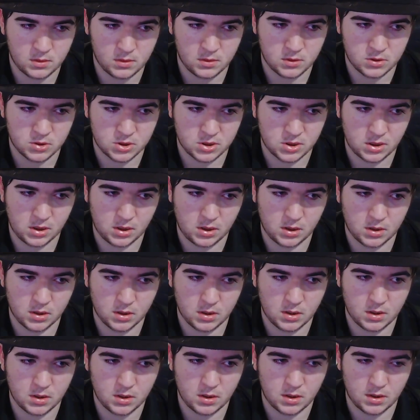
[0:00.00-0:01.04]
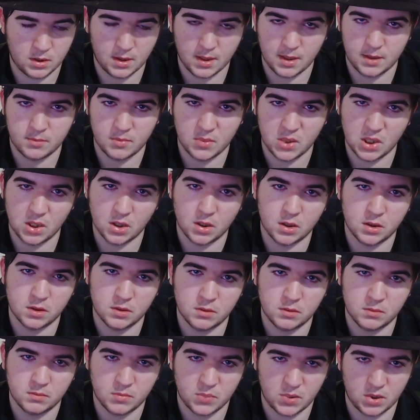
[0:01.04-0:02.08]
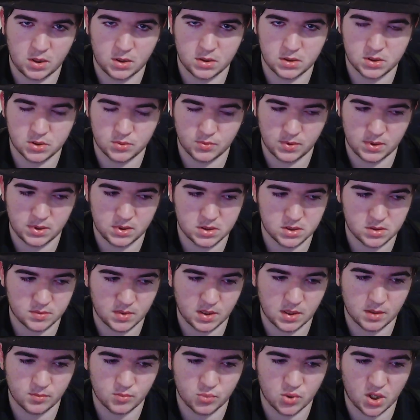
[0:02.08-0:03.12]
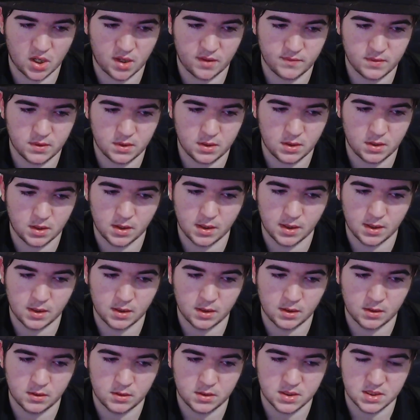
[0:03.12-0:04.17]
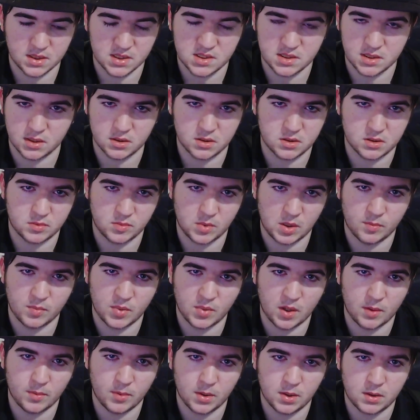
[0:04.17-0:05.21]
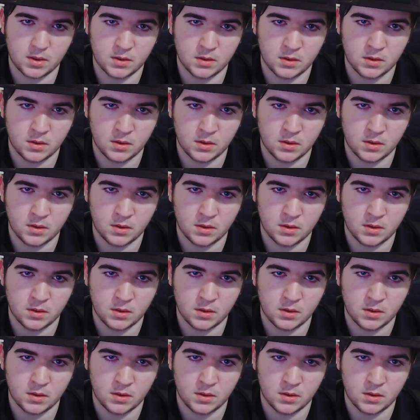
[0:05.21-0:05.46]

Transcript: She led me on, being sweet to me in private and then distant to me in public,